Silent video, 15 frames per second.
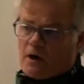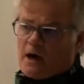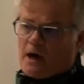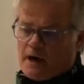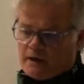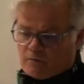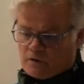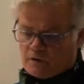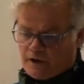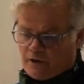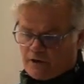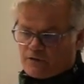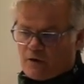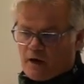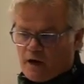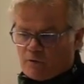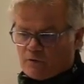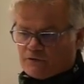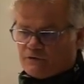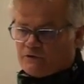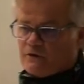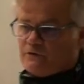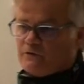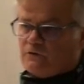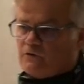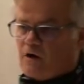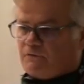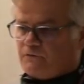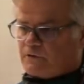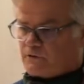We'll air dry. We'll just set this off to
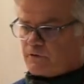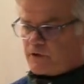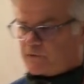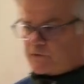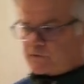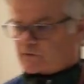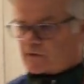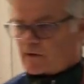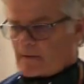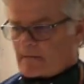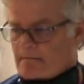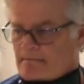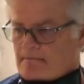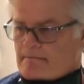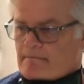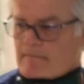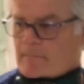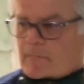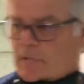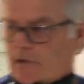Chris. Okay?